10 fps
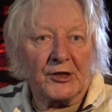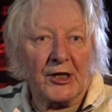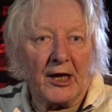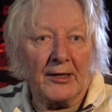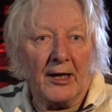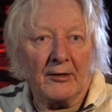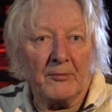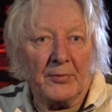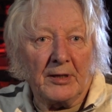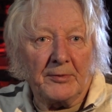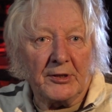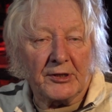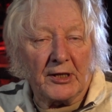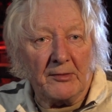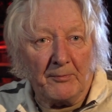CNN and
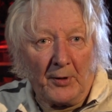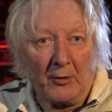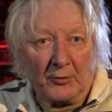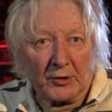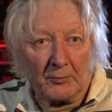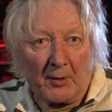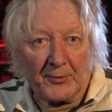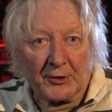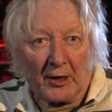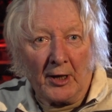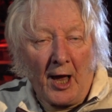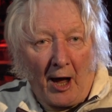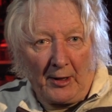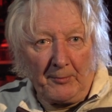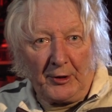BBC bogus website.
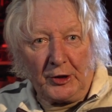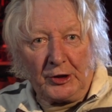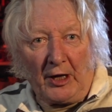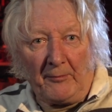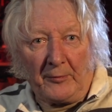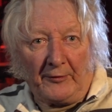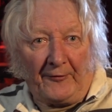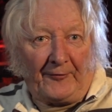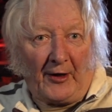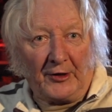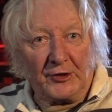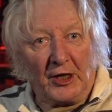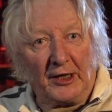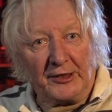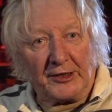How the British government funds
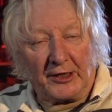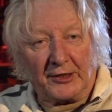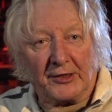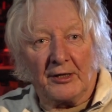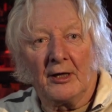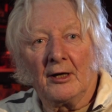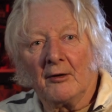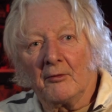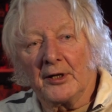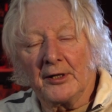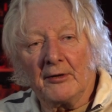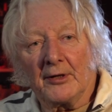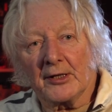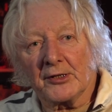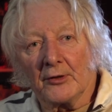ISIS. Well, you know
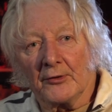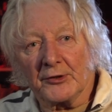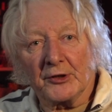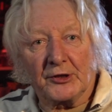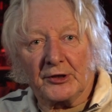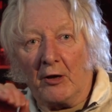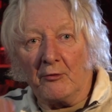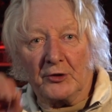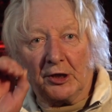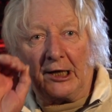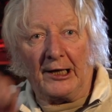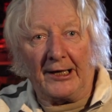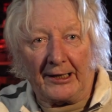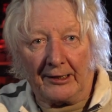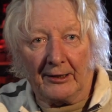that's nonsense. Don't
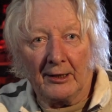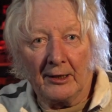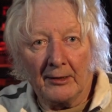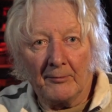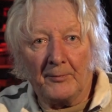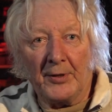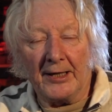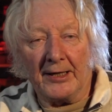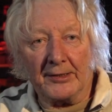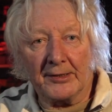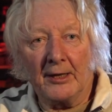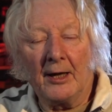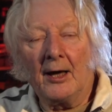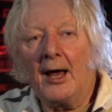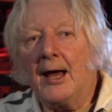click, bin it.
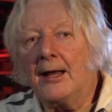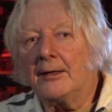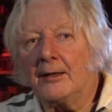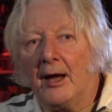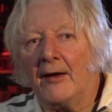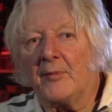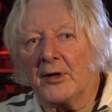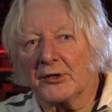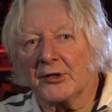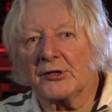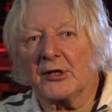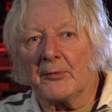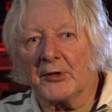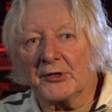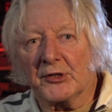And I've mentioned
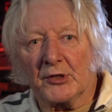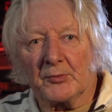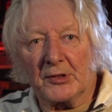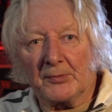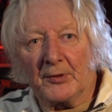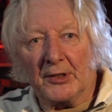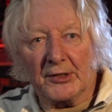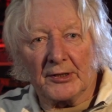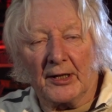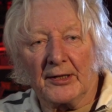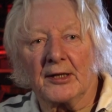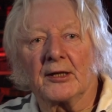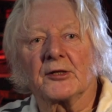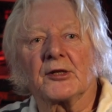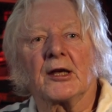some of this to the Swiss police, and I
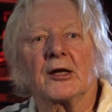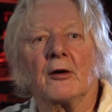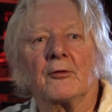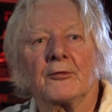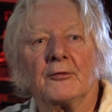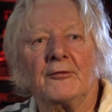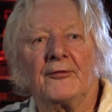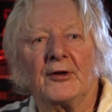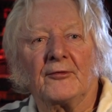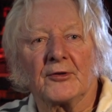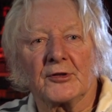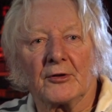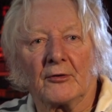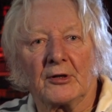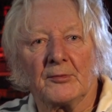think as they go through FIFA's
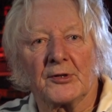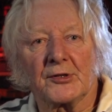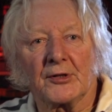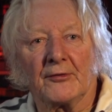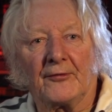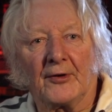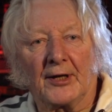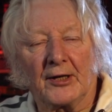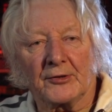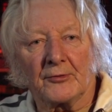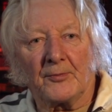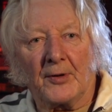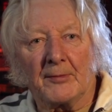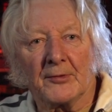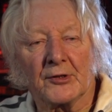documents and financial
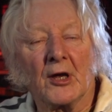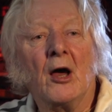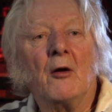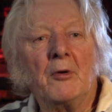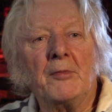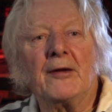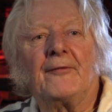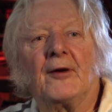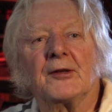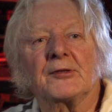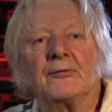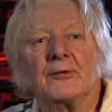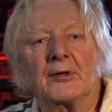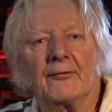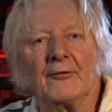payments, we may find some
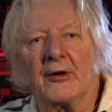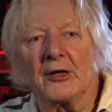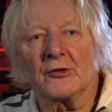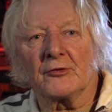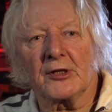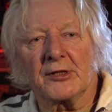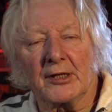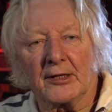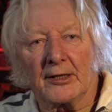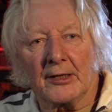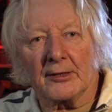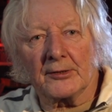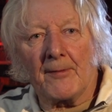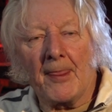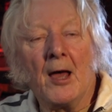very interesting
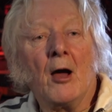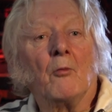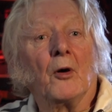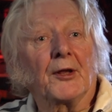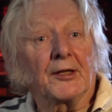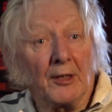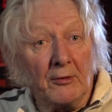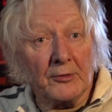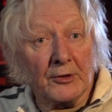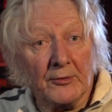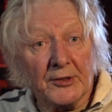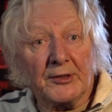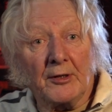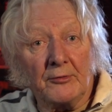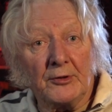things. What they don't do is they
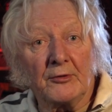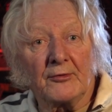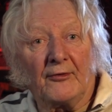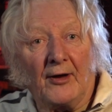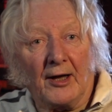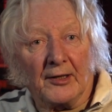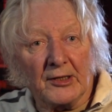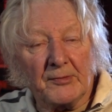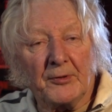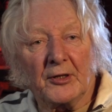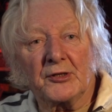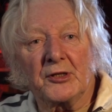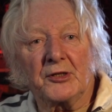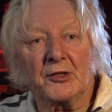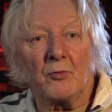don't use violence, because
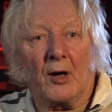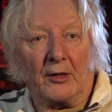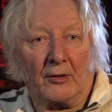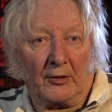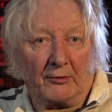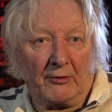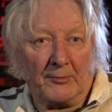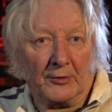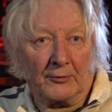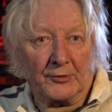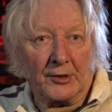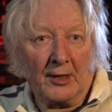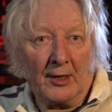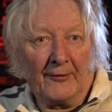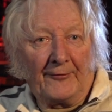they're just white-collar criminals.
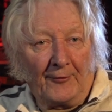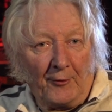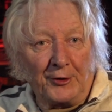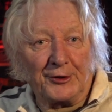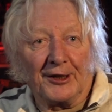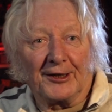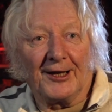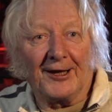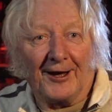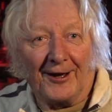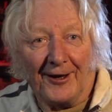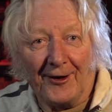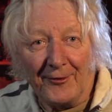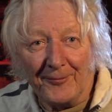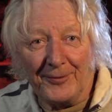Fortunately, I
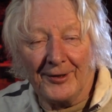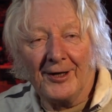hope,